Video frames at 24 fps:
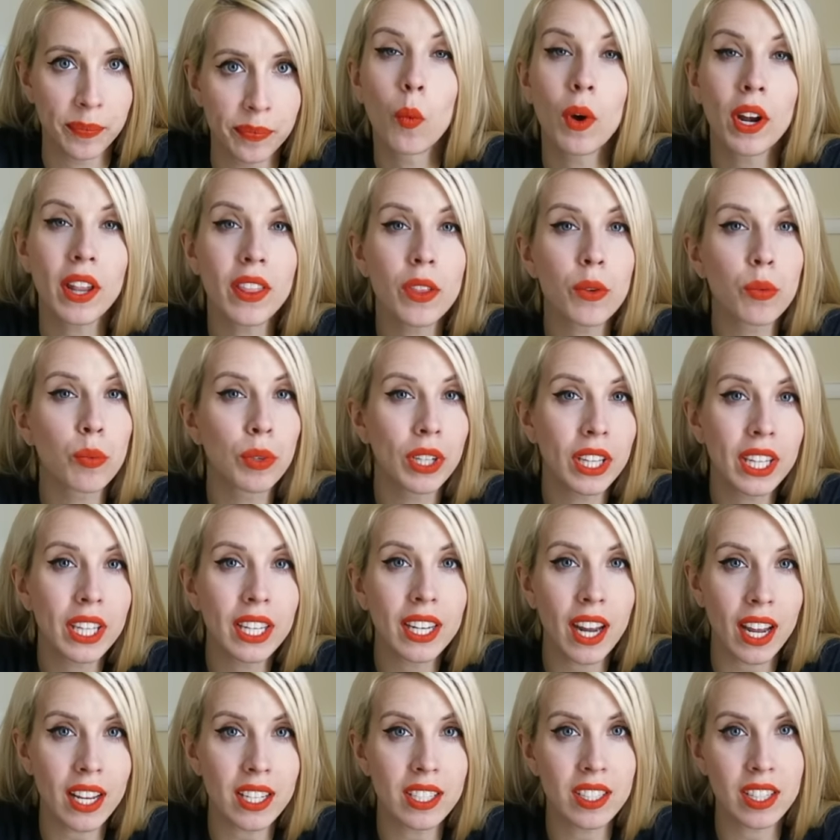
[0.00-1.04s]
One of the really
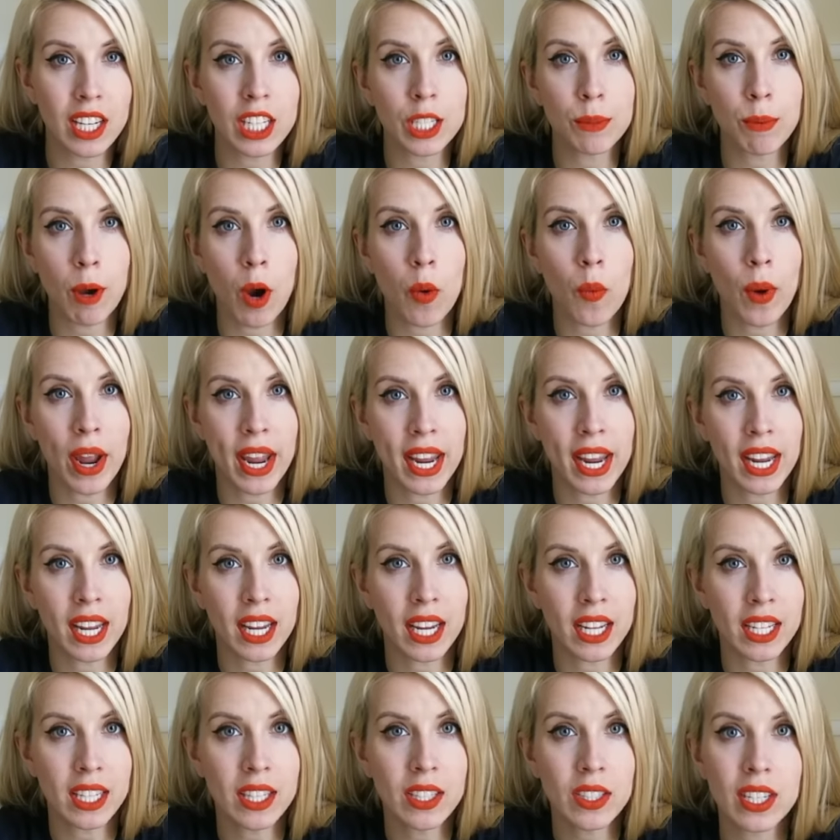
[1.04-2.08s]
nice things about weighing
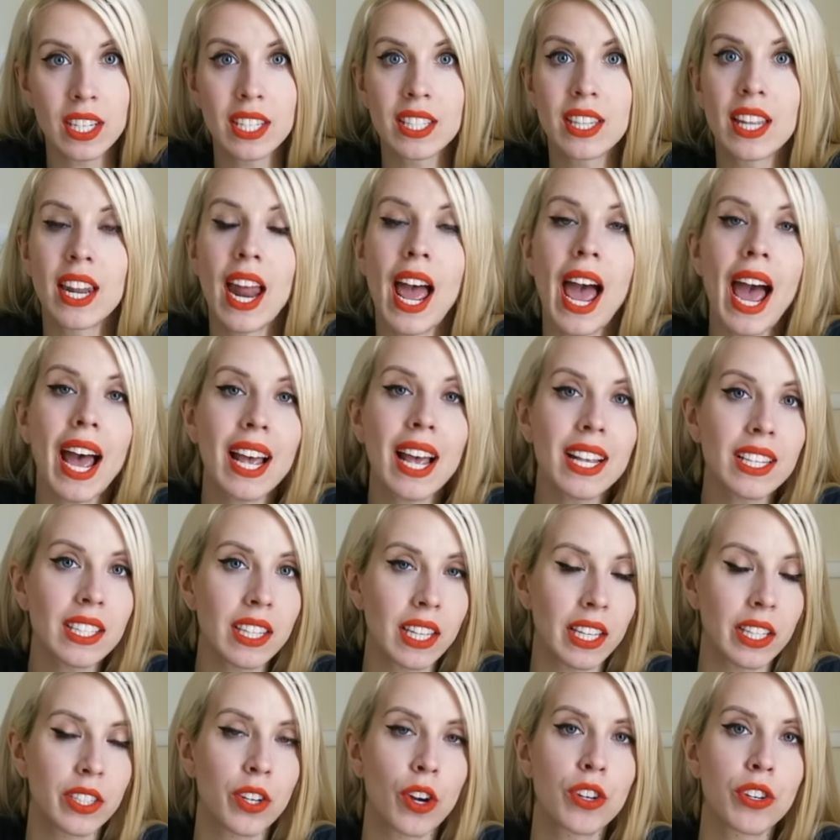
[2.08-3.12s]
kittens is that as
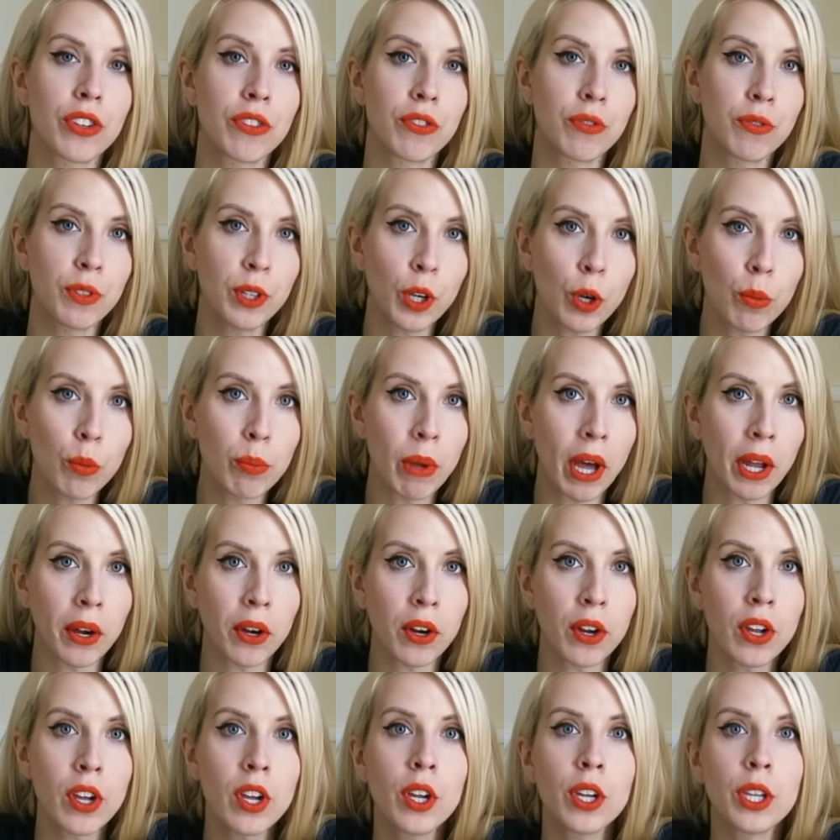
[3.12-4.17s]
they start to feel
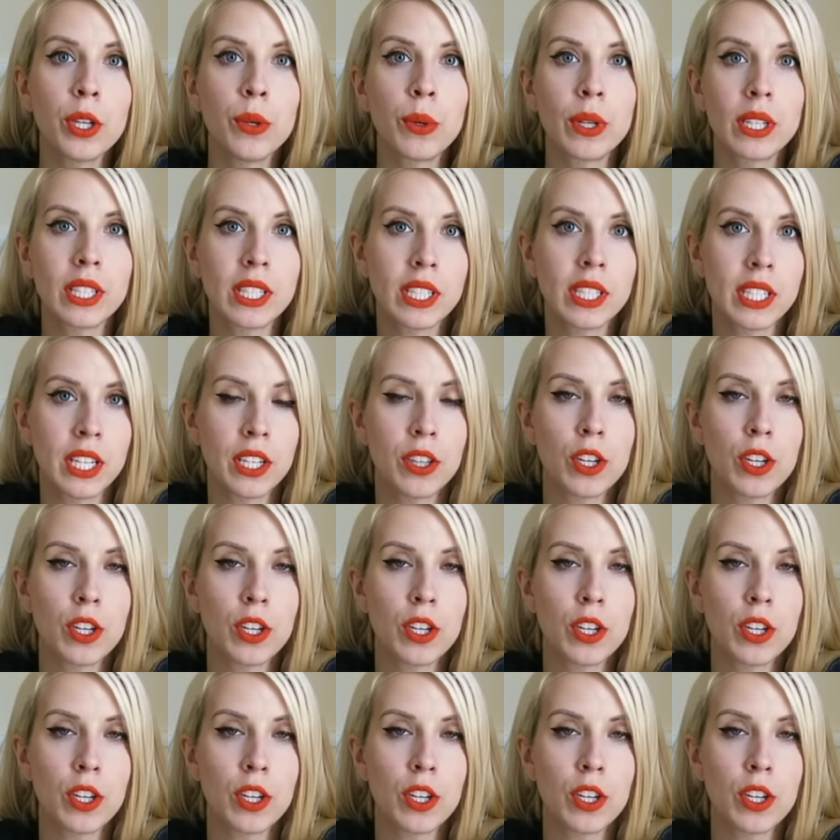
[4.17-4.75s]
better, you can see